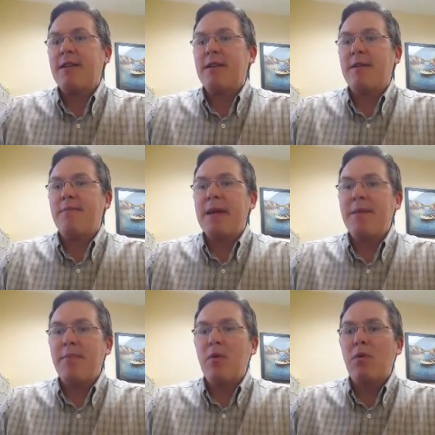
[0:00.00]
uh,
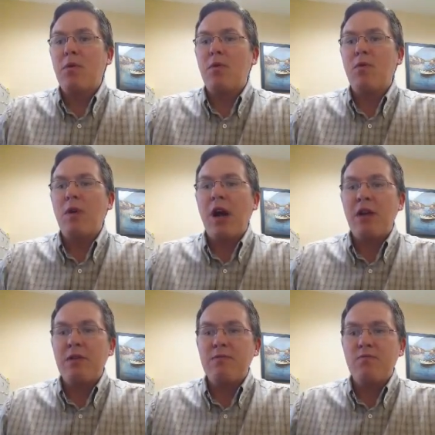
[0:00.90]
people
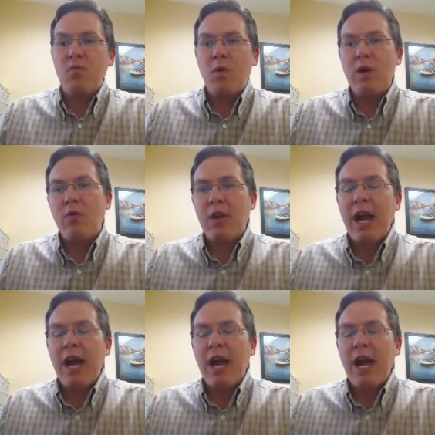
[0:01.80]
uh, will